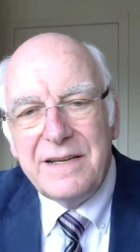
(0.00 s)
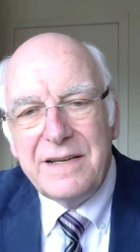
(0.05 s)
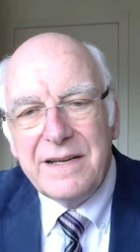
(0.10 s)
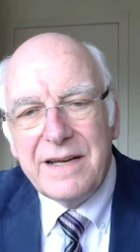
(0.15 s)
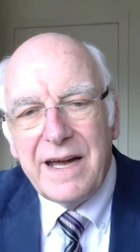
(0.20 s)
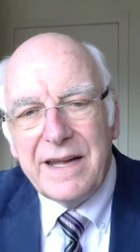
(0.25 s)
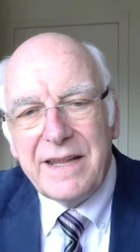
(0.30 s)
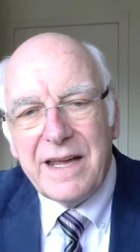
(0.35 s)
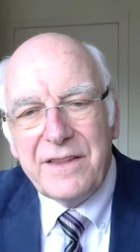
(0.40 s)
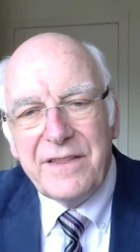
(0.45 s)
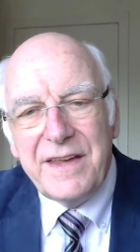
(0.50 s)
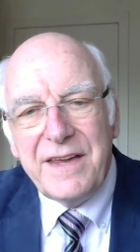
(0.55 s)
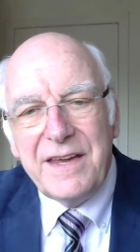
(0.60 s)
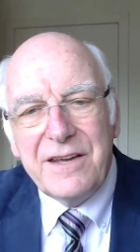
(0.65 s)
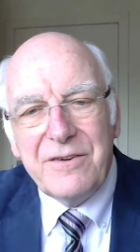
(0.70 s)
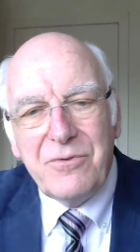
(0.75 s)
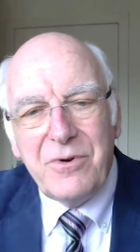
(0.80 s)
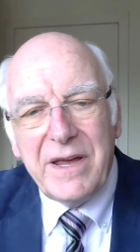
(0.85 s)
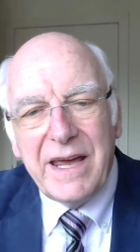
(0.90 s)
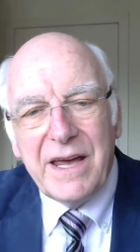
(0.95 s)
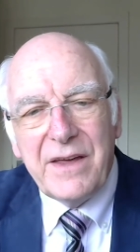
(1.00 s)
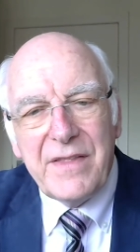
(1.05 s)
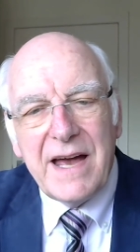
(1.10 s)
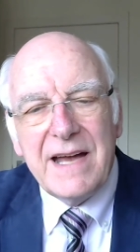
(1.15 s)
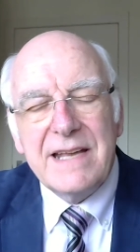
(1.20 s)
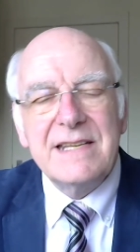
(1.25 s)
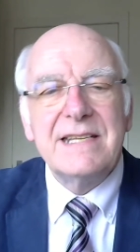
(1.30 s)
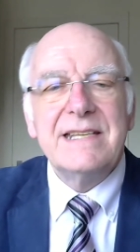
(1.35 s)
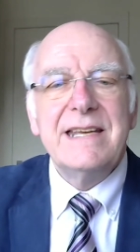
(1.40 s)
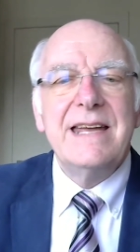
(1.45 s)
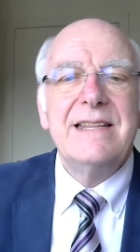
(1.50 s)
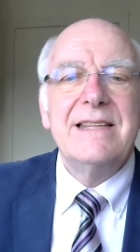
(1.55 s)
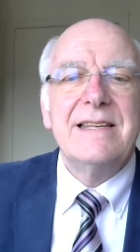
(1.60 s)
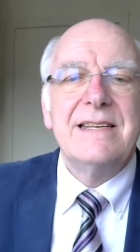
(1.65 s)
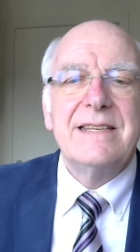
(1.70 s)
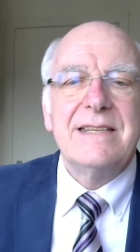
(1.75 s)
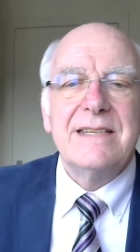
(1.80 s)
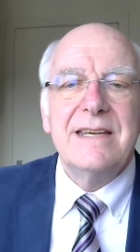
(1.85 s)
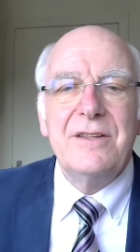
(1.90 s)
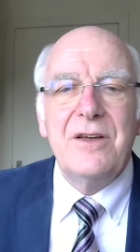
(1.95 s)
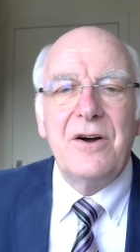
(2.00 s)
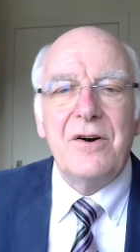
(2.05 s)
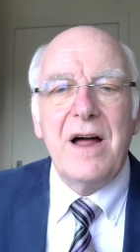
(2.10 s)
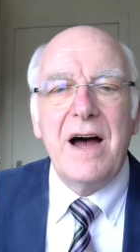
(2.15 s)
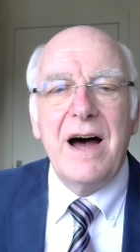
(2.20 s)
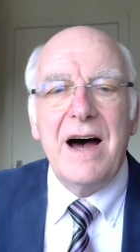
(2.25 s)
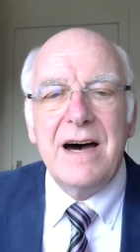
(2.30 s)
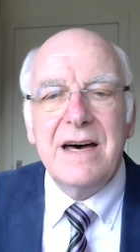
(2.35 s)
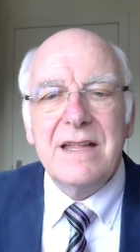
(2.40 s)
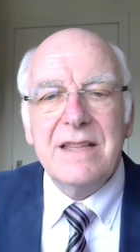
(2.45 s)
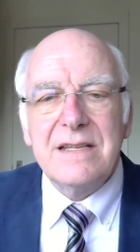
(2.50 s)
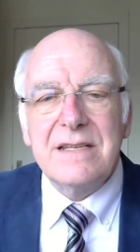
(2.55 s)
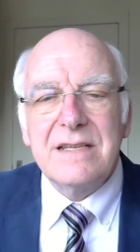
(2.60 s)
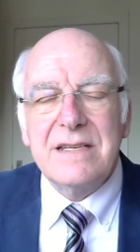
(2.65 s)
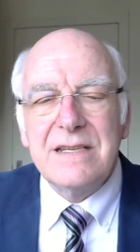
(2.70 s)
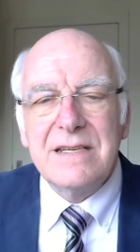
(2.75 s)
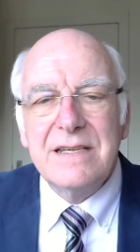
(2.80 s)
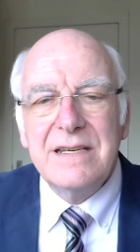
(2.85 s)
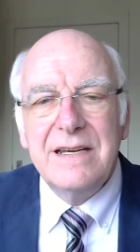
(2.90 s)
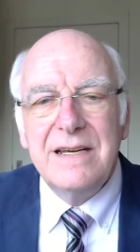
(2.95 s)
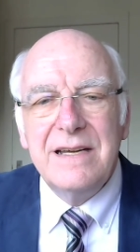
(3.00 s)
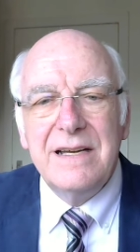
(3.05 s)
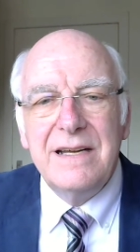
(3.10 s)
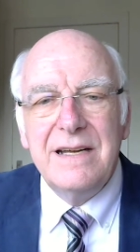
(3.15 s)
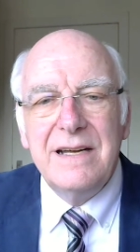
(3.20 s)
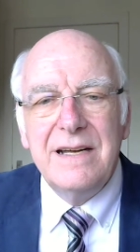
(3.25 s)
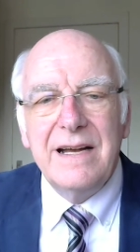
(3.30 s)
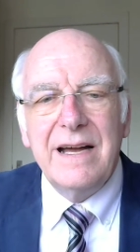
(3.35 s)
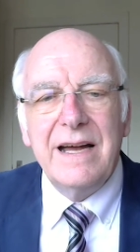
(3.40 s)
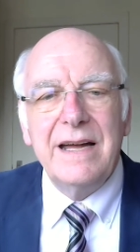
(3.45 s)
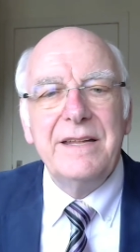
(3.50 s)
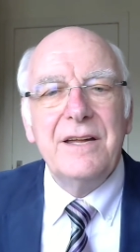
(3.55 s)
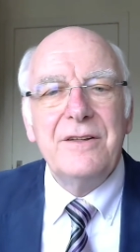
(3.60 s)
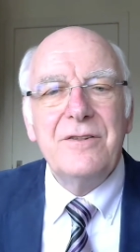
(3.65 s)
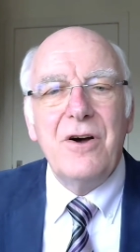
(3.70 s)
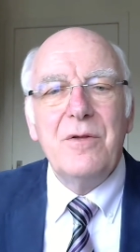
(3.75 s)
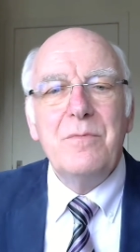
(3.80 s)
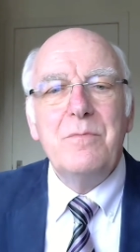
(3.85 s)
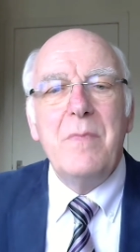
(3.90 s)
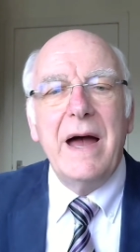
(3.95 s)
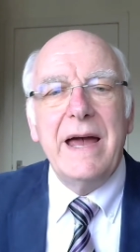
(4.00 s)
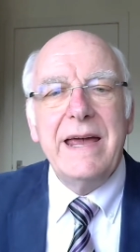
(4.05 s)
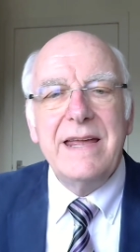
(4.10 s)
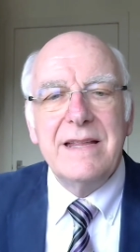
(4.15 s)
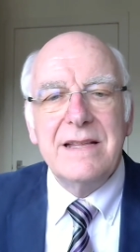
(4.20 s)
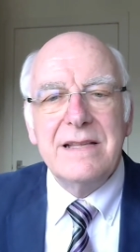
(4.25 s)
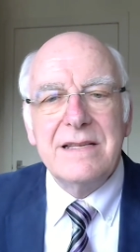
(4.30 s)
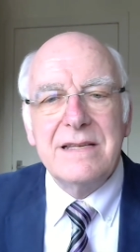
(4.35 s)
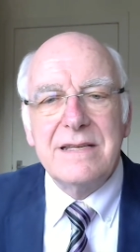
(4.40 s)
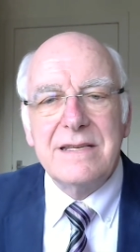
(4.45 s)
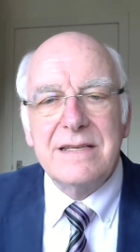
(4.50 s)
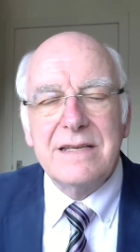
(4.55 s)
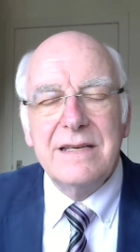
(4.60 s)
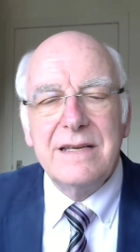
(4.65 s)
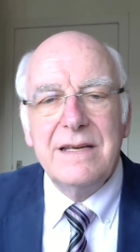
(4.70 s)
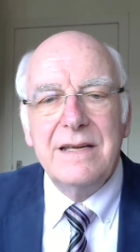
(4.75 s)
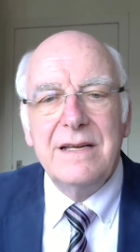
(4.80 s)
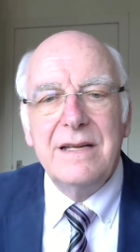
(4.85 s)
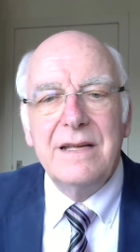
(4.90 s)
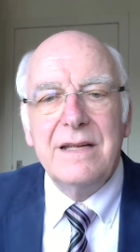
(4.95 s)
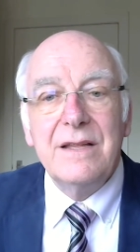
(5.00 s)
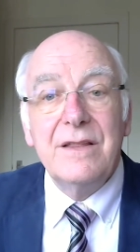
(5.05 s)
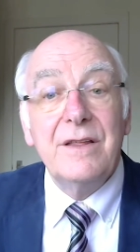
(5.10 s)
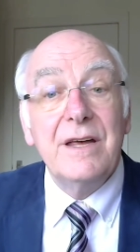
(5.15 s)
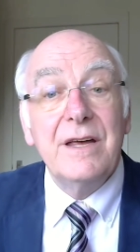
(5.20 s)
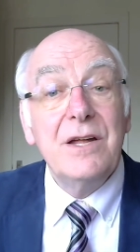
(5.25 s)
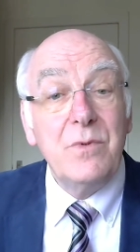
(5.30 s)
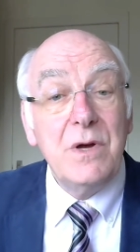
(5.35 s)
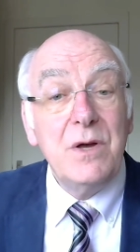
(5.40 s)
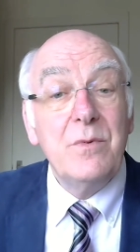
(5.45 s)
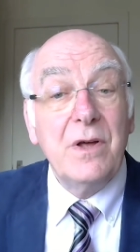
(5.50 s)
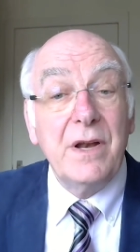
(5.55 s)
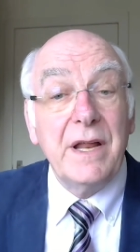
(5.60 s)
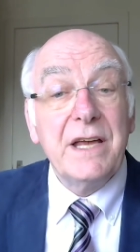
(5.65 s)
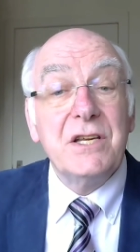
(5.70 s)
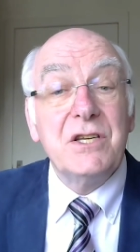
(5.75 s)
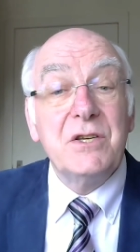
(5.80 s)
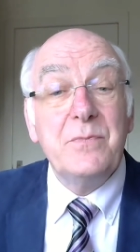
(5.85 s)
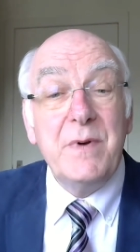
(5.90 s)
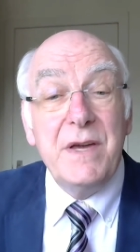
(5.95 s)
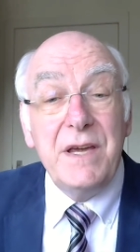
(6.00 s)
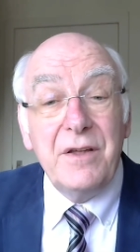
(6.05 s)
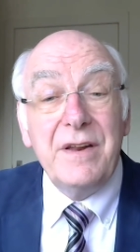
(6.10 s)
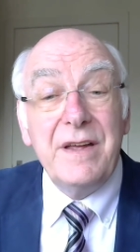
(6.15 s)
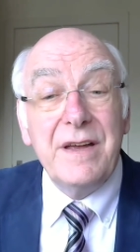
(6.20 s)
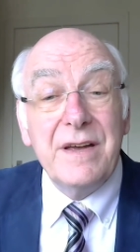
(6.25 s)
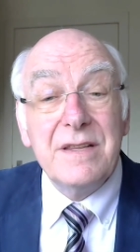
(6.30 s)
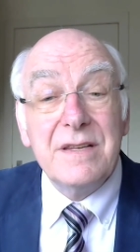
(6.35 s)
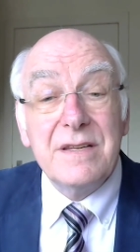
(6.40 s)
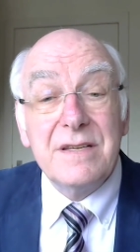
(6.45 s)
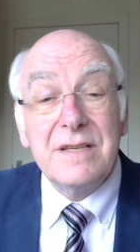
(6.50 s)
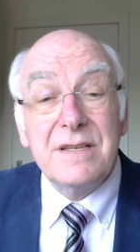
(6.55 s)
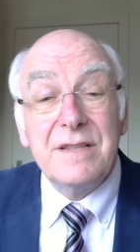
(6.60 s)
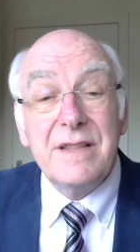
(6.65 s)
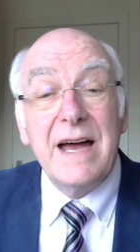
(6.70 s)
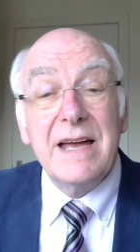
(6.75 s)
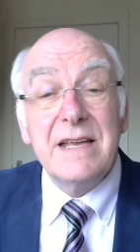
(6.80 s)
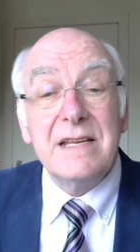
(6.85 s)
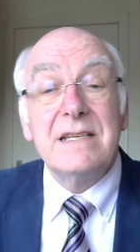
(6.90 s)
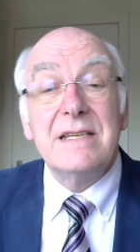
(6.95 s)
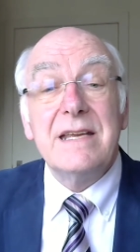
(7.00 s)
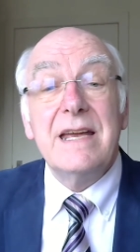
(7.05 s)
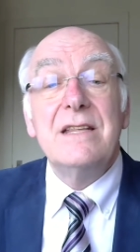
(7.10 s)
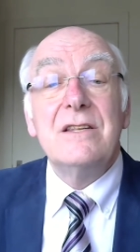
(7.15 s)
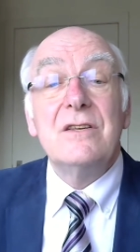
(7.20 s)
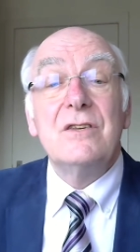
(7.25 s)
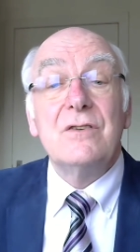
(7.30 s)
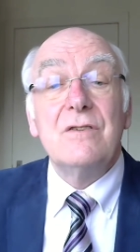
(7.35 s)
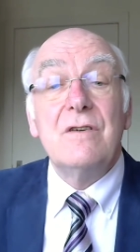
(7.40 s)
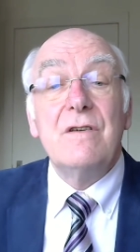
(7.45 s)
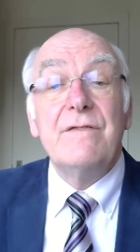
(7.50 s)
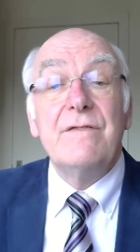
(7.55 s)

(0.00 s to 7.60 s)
And I think if we get that sense in our hearts and in our minds, then we will experience that sense of